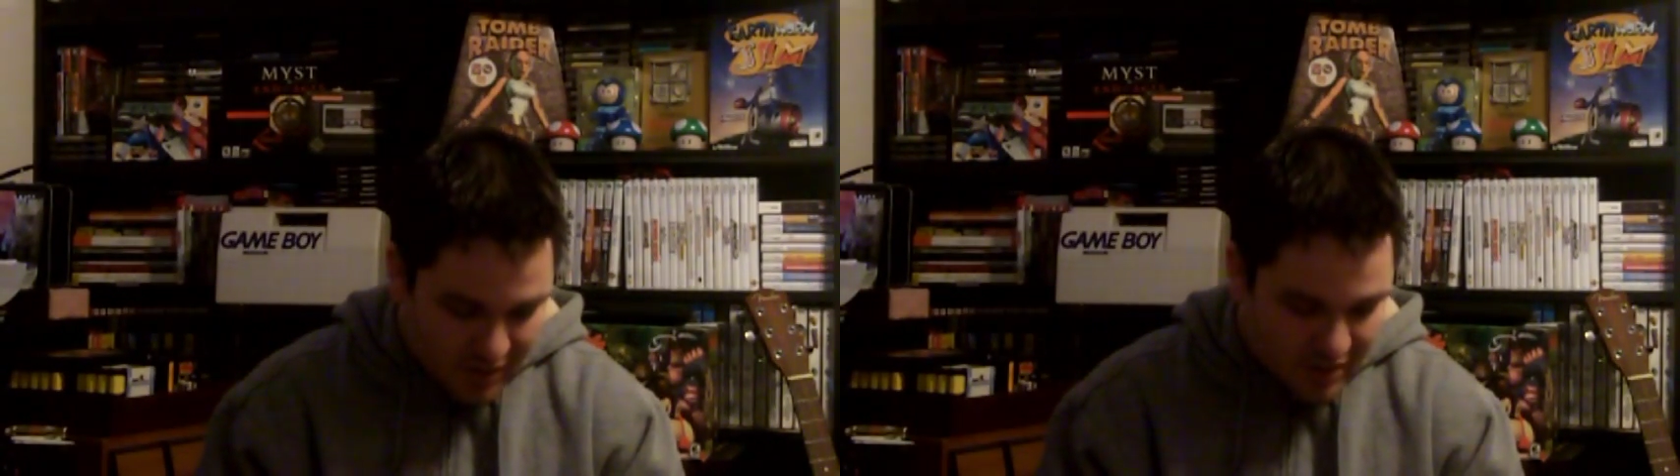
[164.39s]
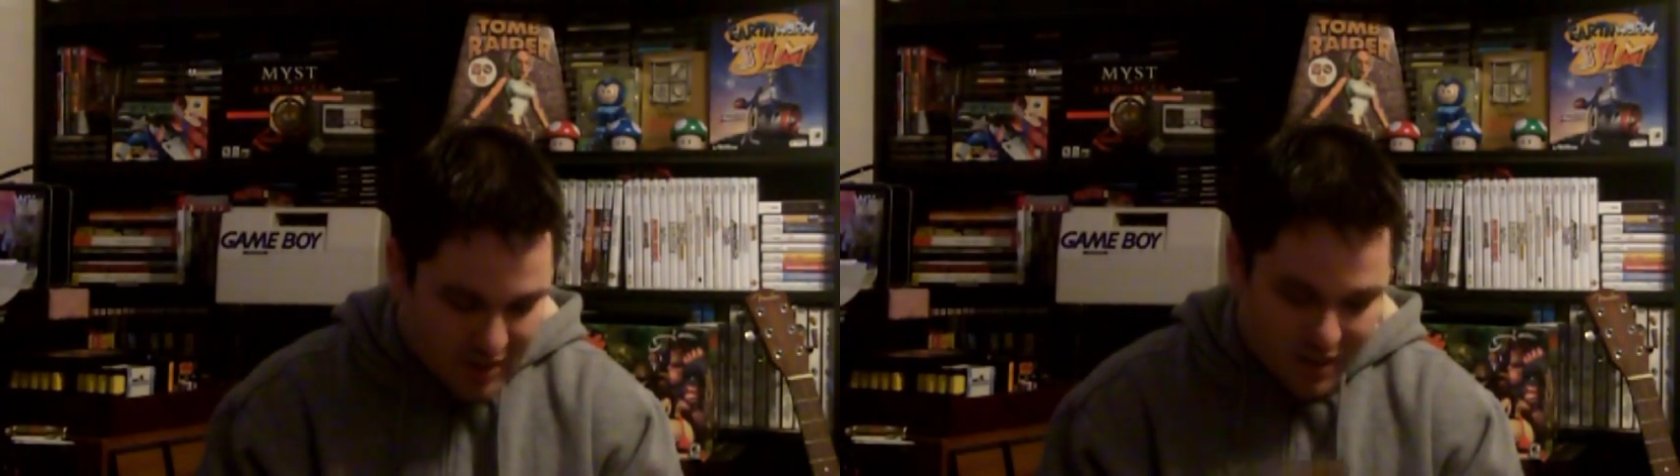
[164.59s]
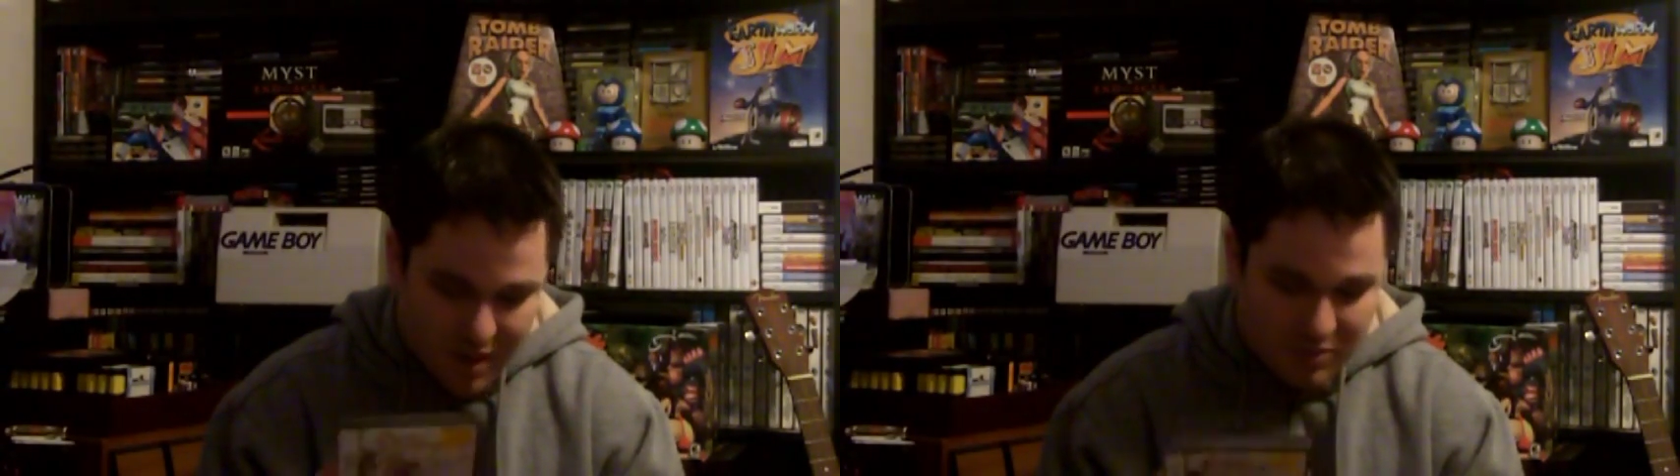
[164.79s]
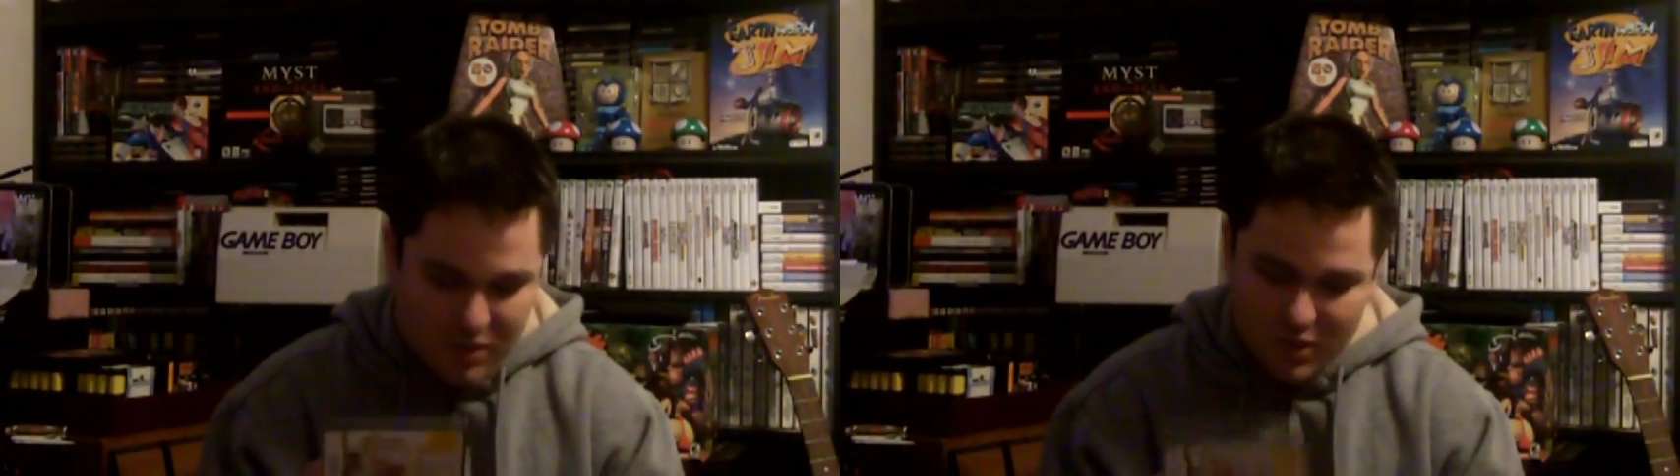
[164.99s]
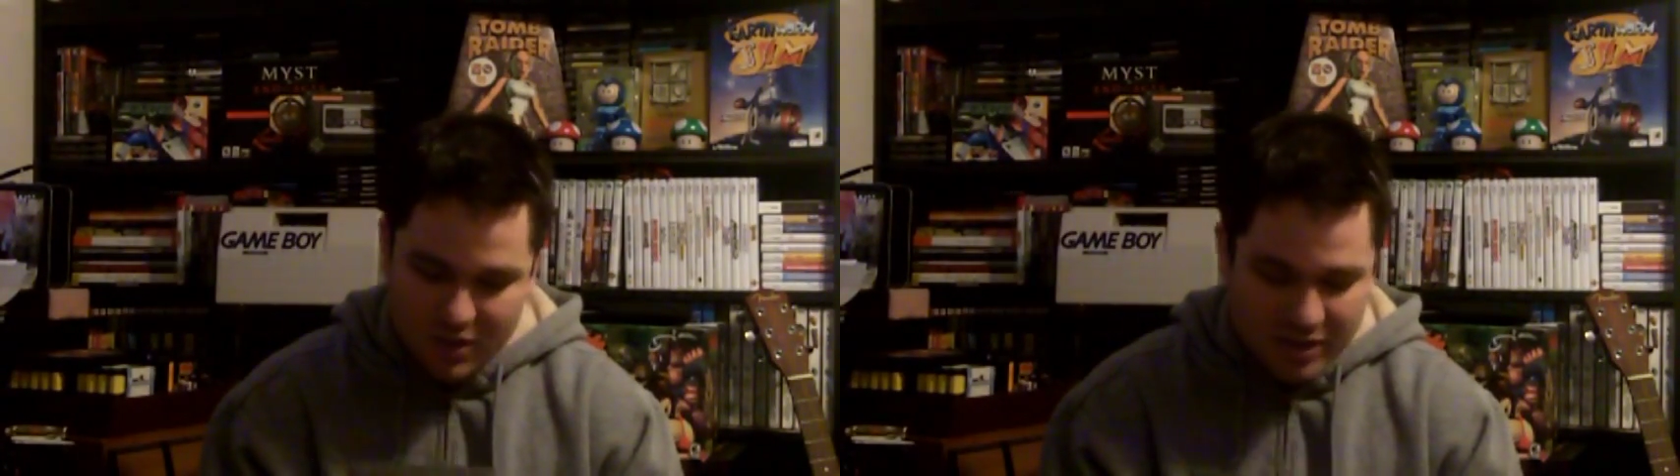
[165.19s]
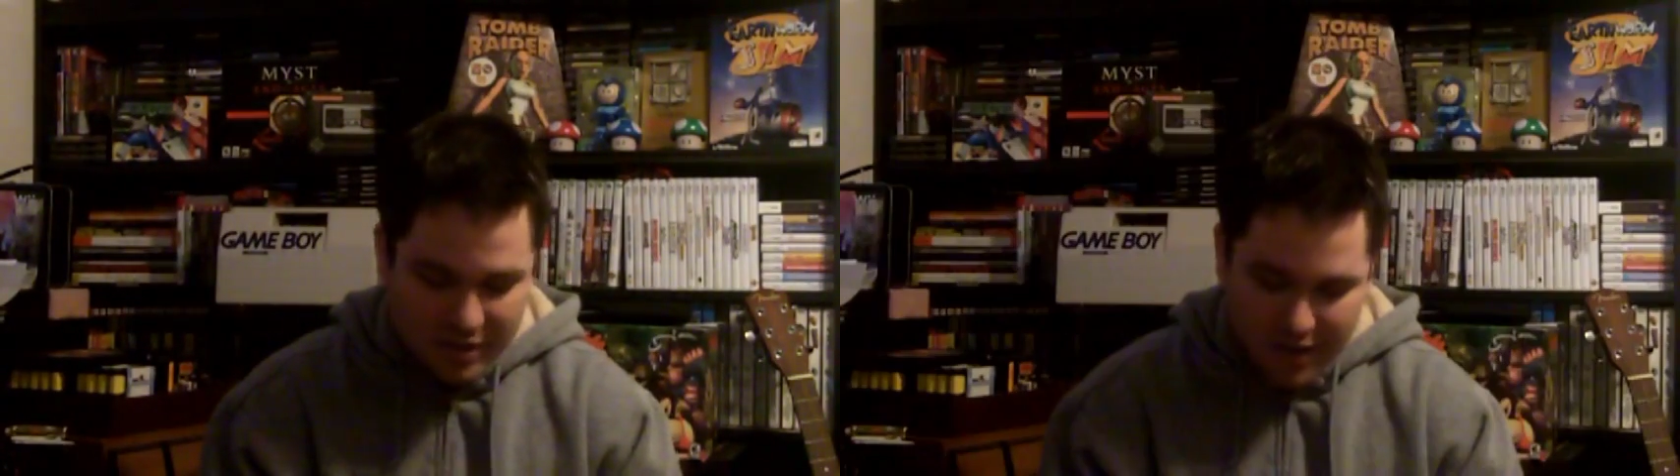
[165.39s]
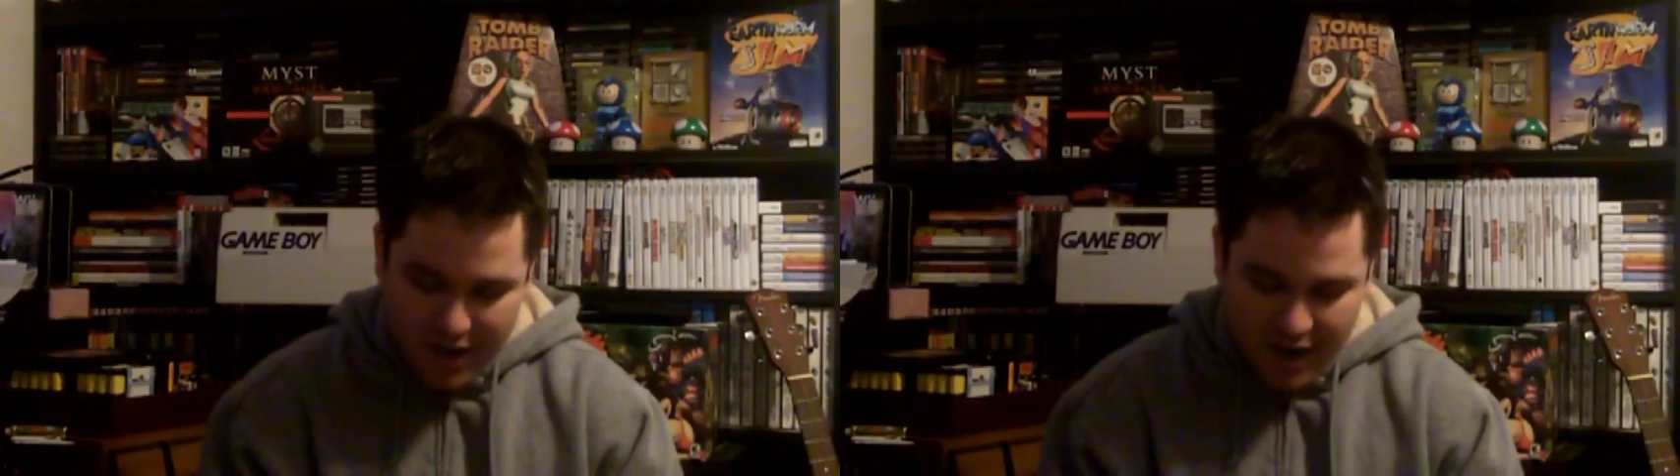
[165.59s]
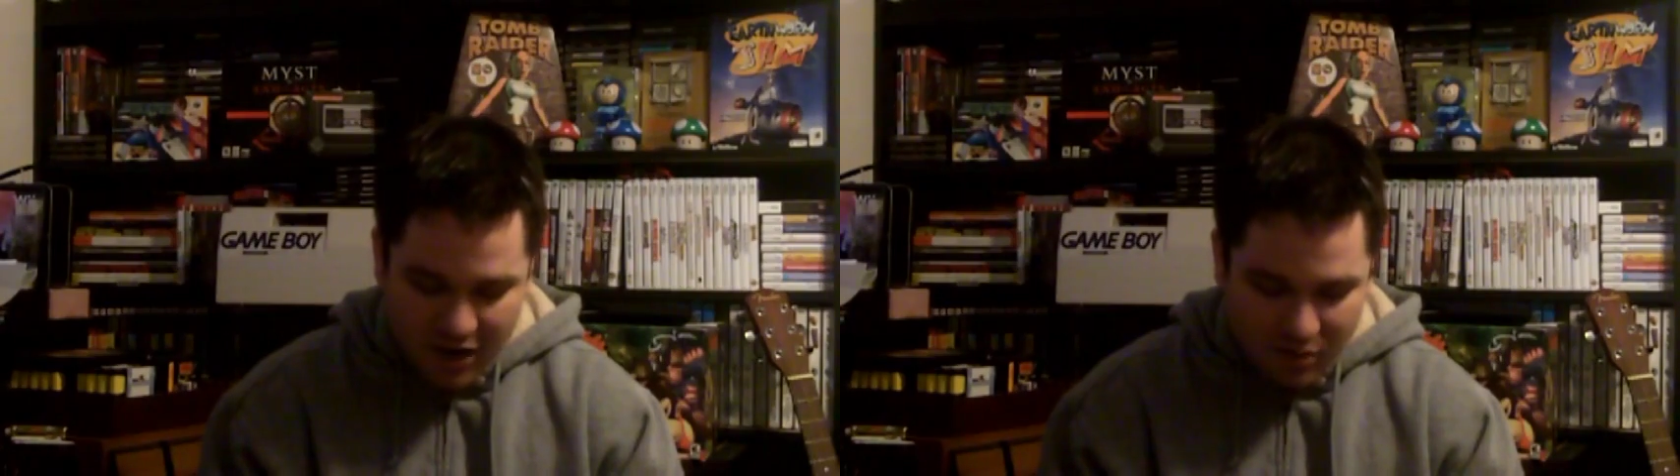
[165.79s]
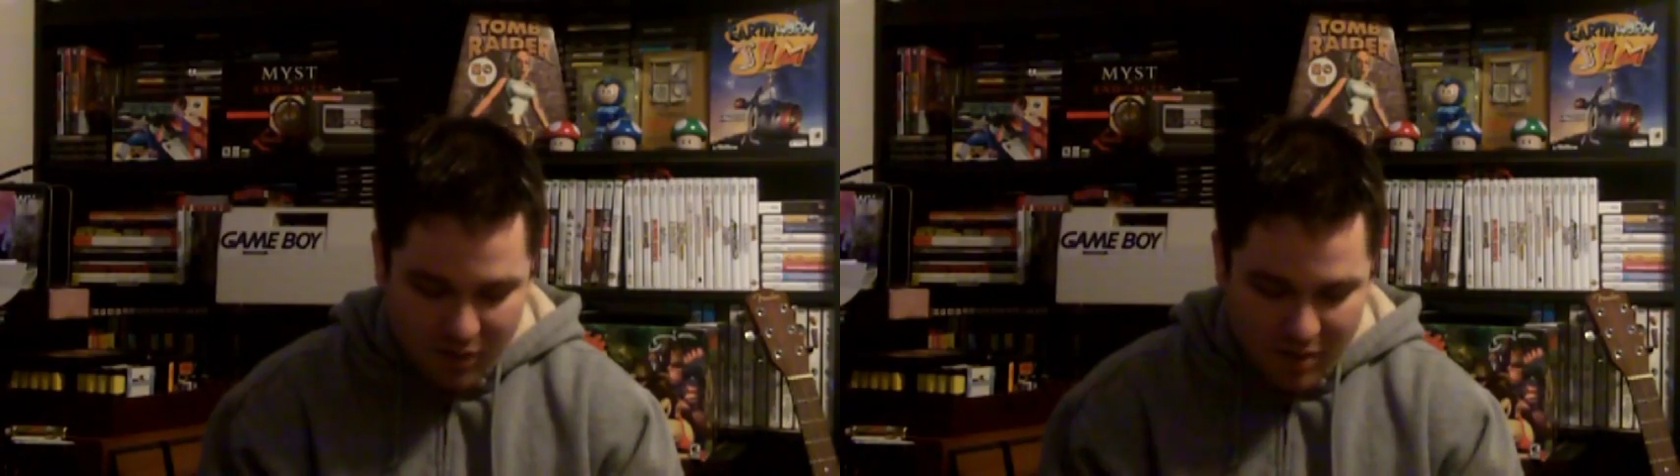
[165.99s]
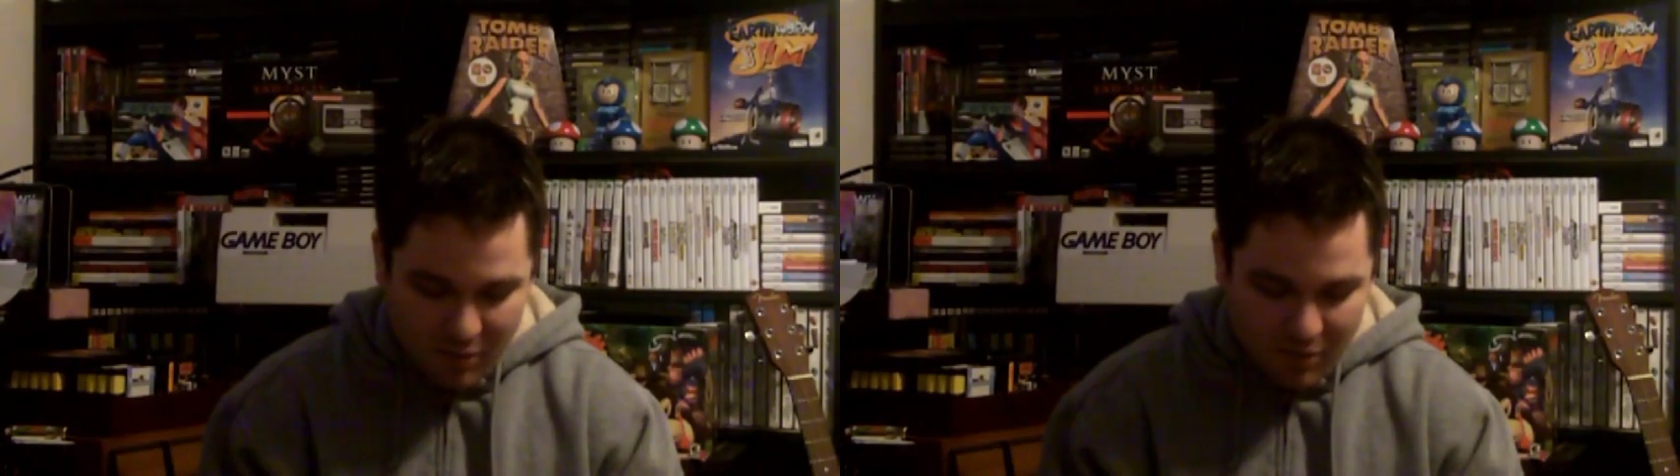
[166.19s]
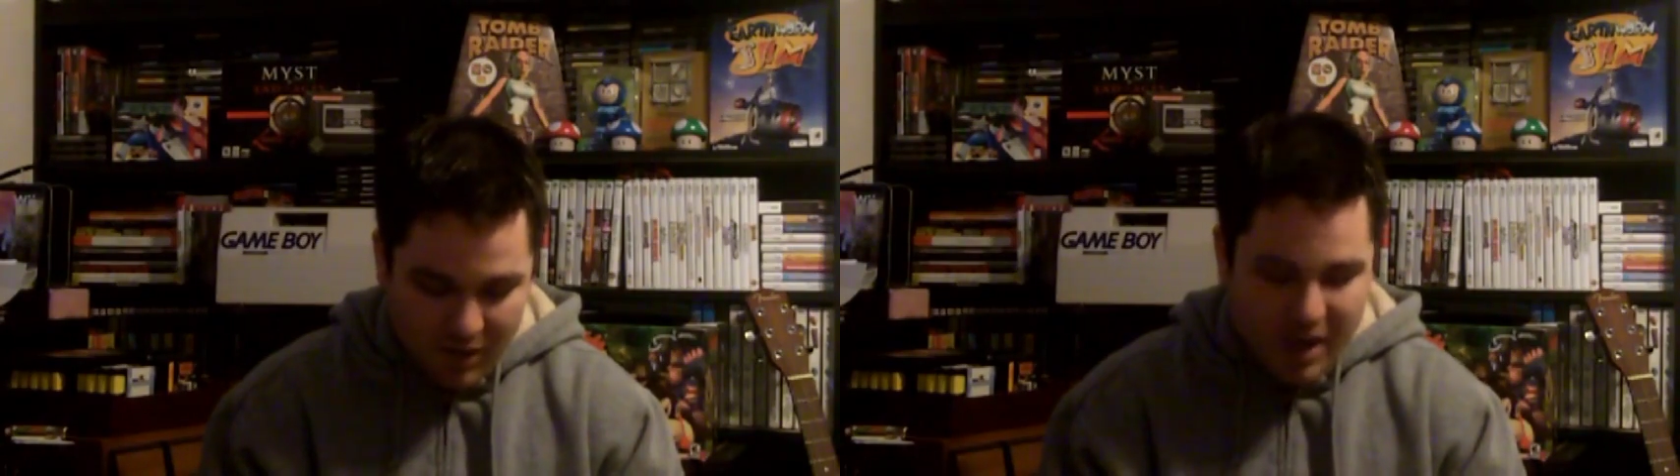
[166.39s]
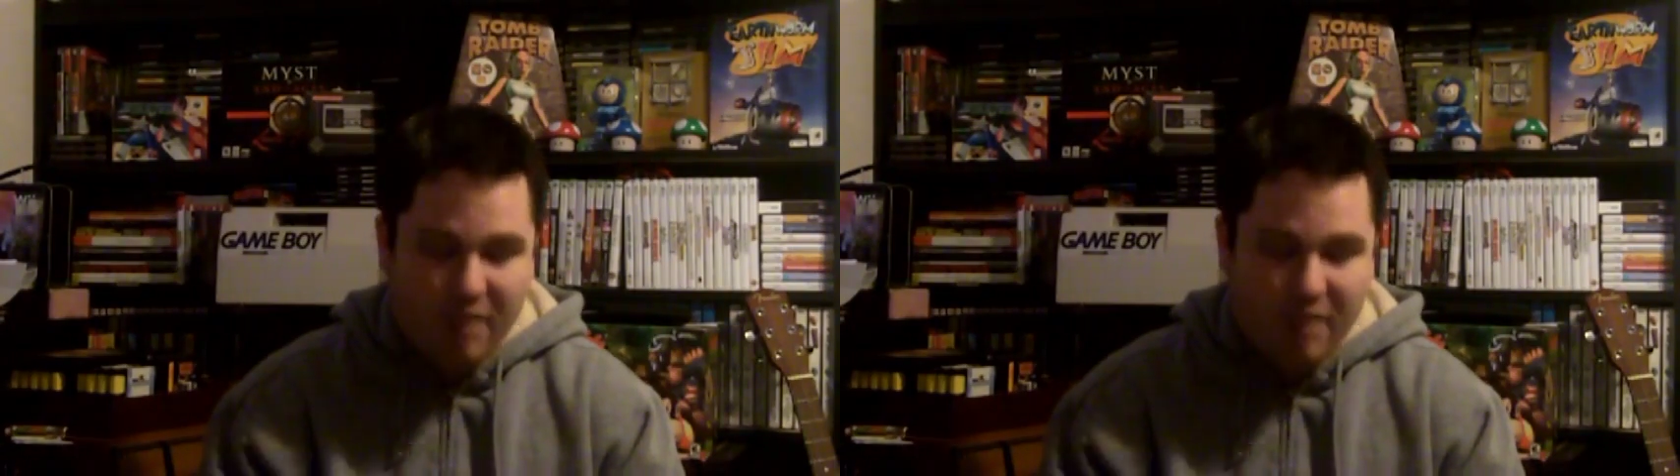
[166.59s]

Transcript: because this game's just incredible.